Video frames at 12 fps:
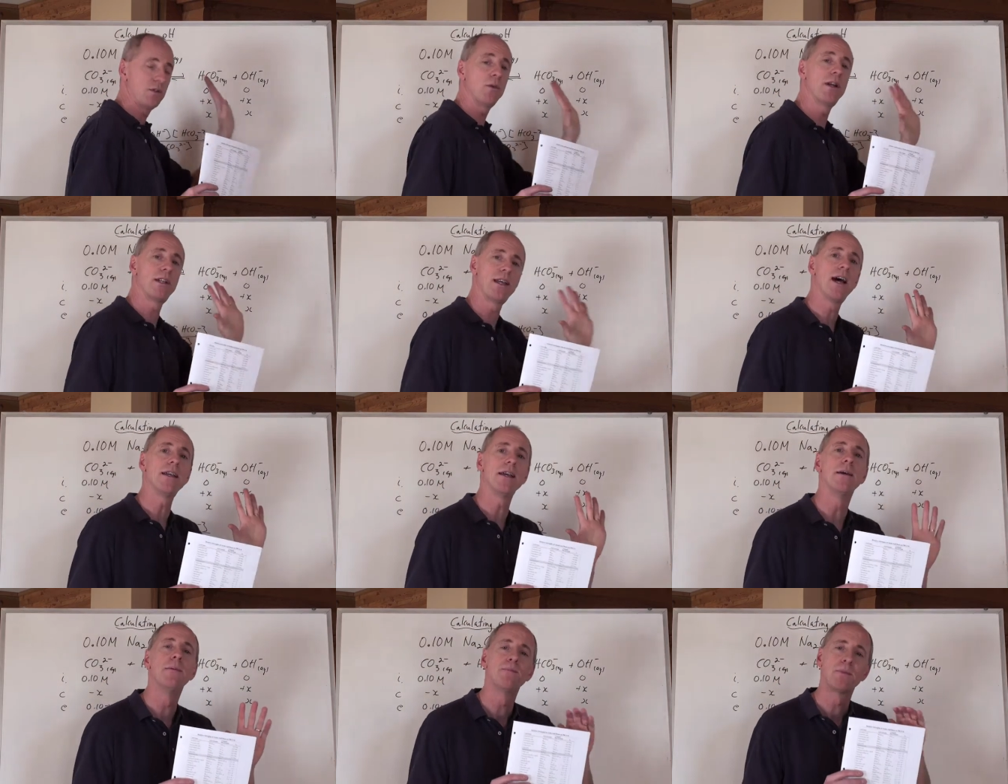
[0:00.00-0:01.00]
just want to tell
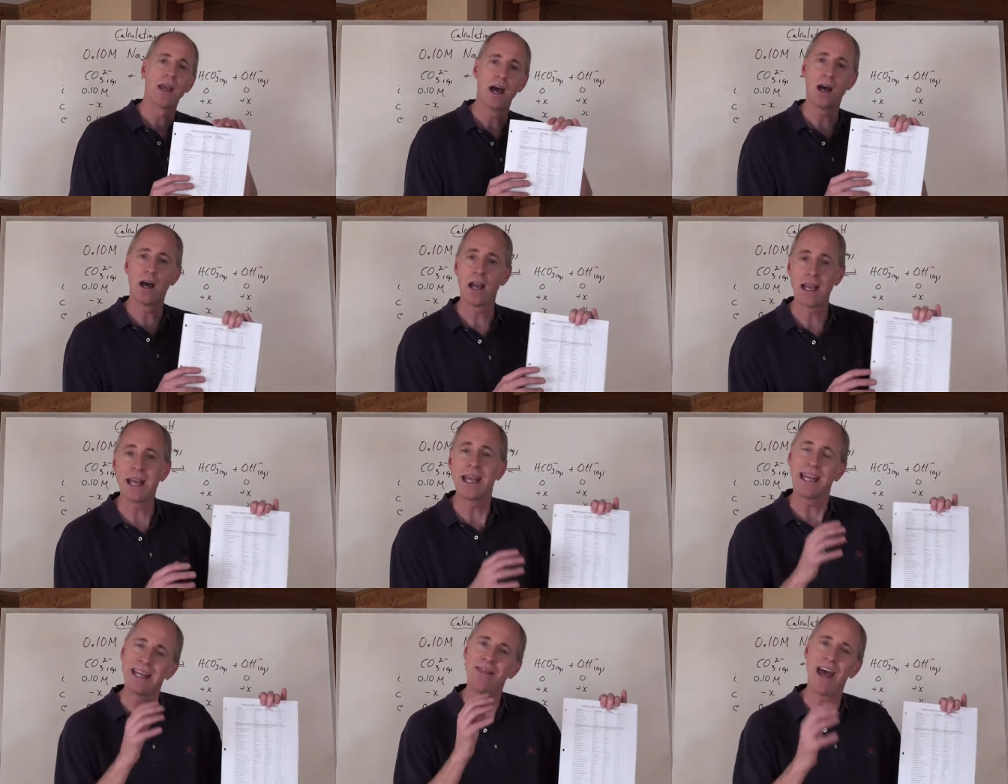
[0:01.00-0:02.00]
you, uh,
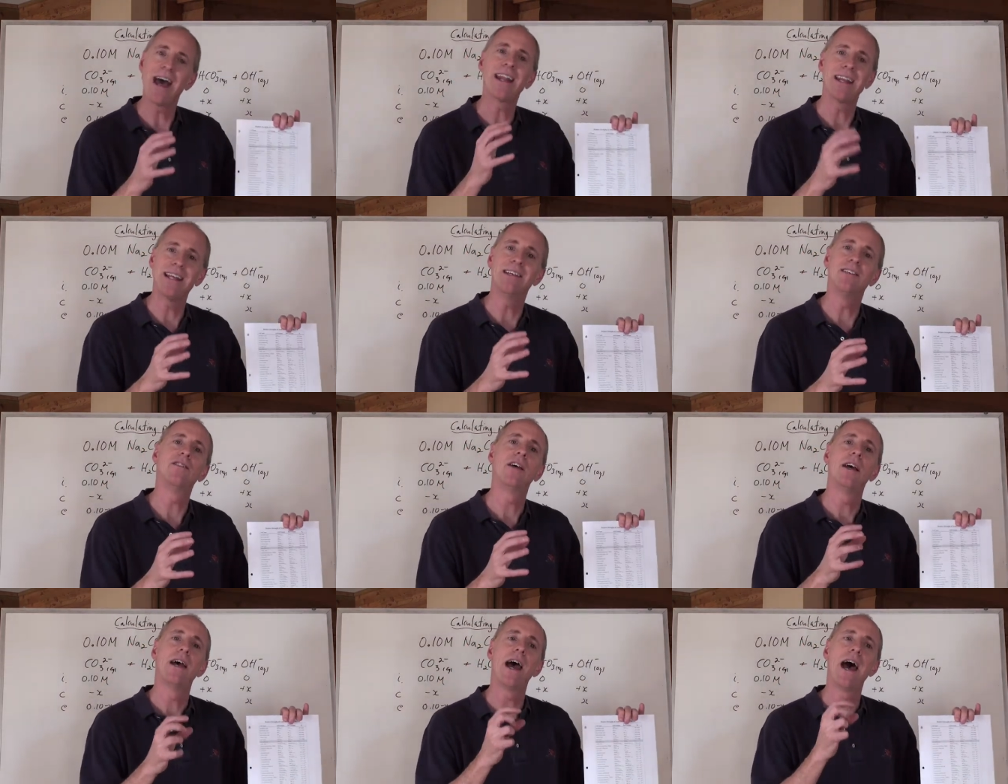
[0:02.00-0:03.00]
that
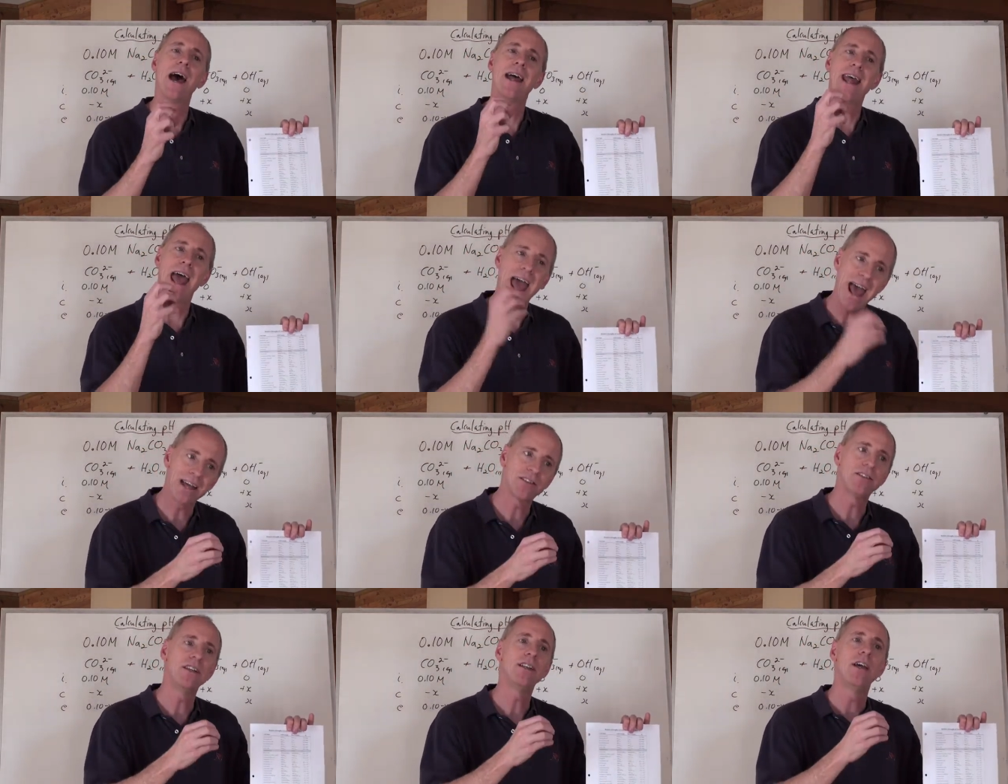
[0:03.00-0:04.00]
is an
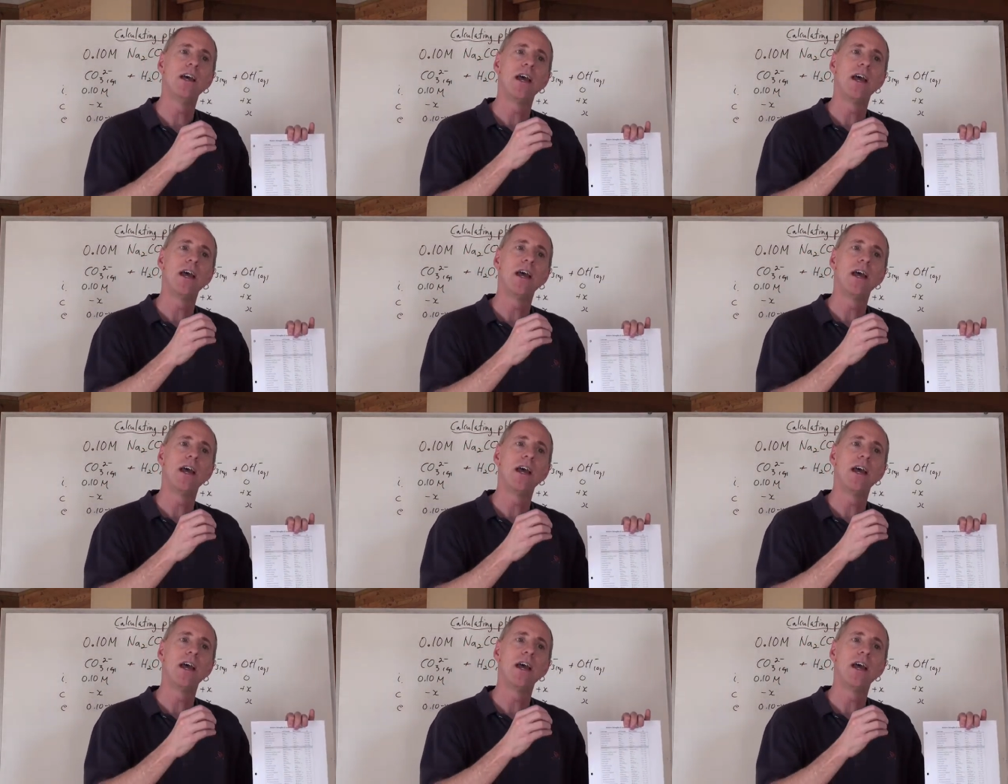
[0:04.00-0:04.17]
acid